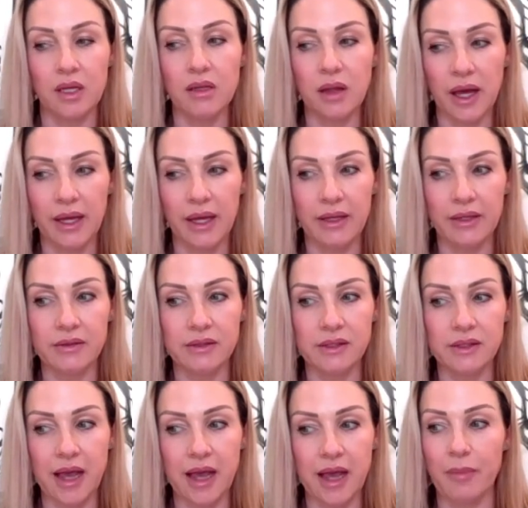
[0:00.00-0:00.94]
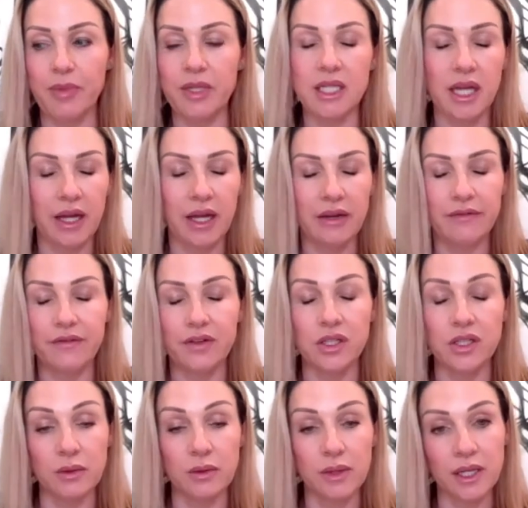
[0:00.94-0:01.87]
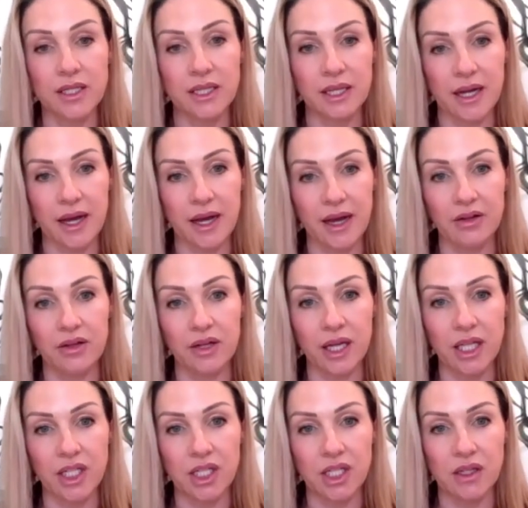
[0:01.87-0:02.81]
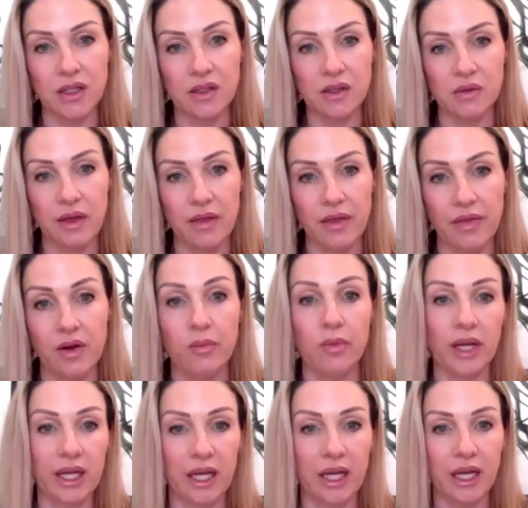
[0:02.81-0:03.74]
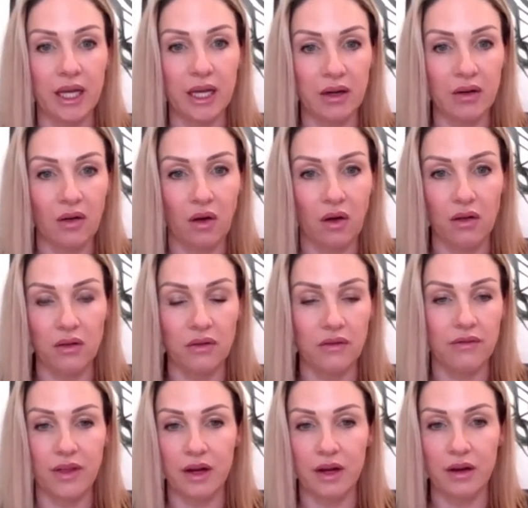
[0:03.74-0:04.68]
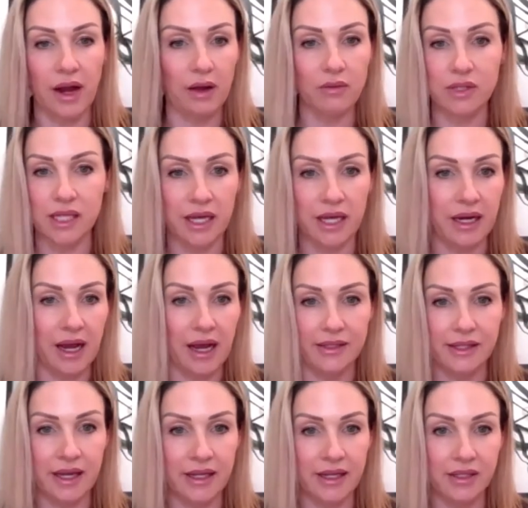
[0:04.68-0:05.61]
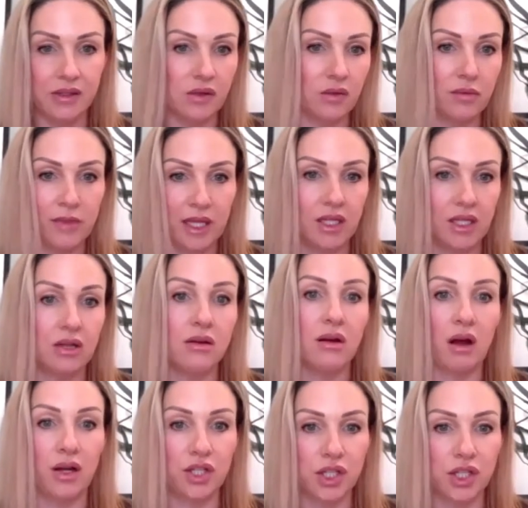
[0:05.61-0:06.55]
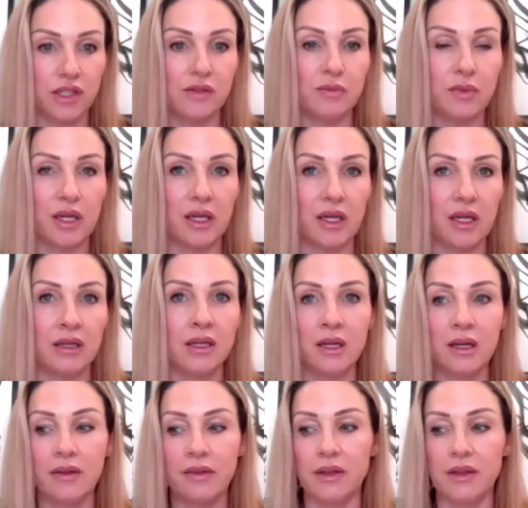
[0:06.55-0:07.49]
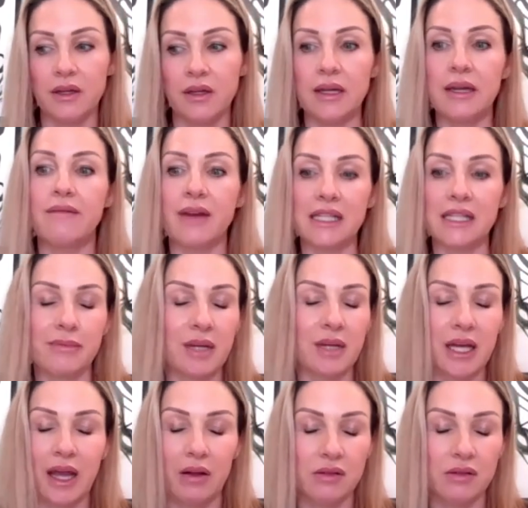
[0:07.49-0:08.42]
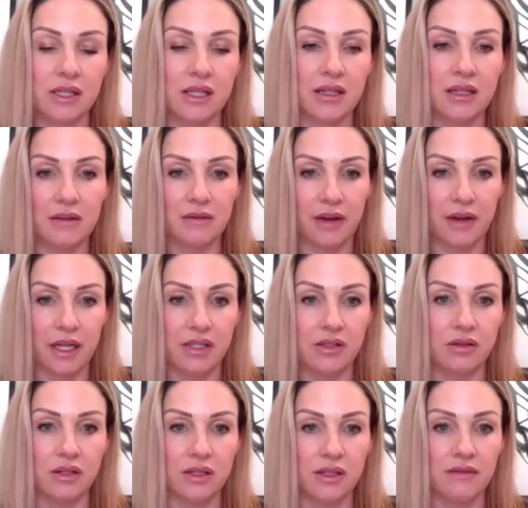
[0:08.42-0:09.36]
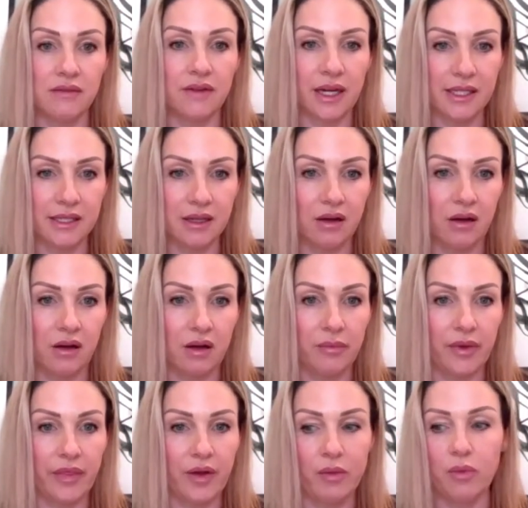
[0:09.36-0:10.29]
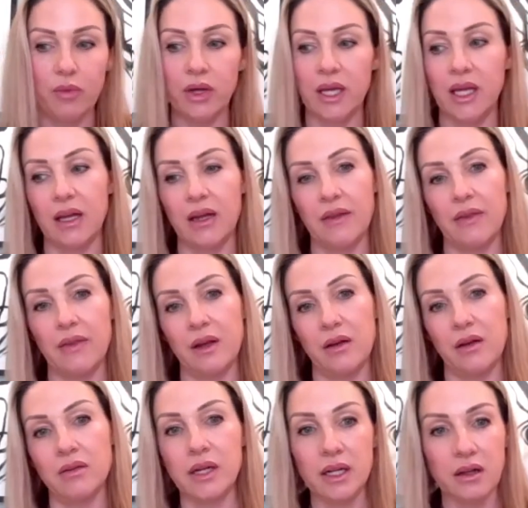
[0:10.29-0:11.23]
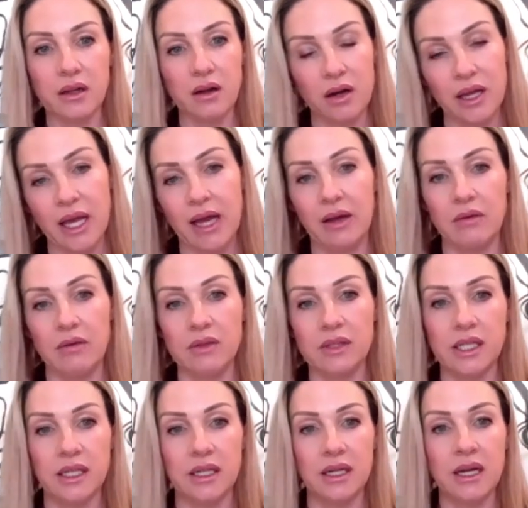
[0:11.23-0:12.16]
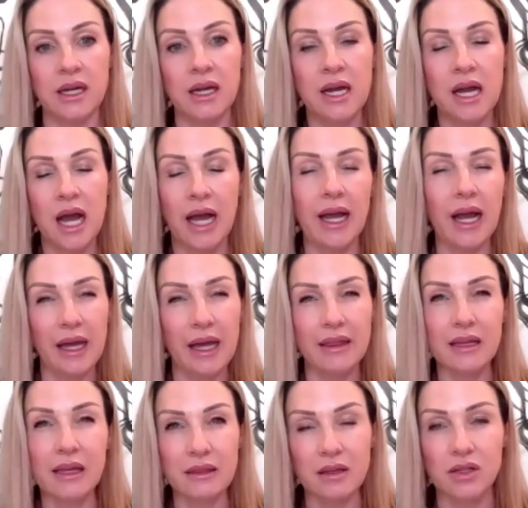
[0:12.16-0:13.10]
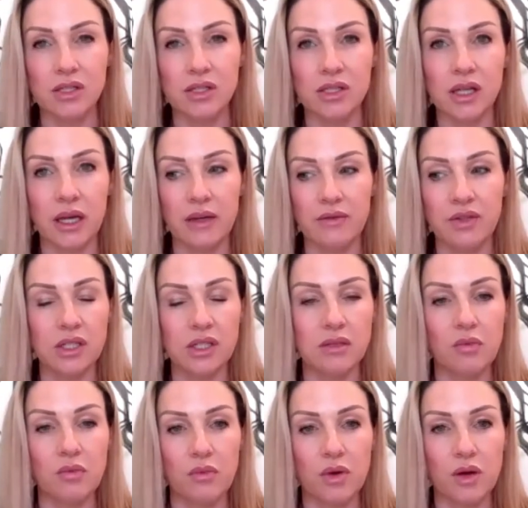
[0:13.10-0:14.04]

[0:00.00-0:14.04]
clients' appetite for doing data aggregation so that they're bringing in all of their outside assets. So it may not just be the investment accounts that the advisor is advising on, but they're bringing in their credit card accounts. And I think there's kind of just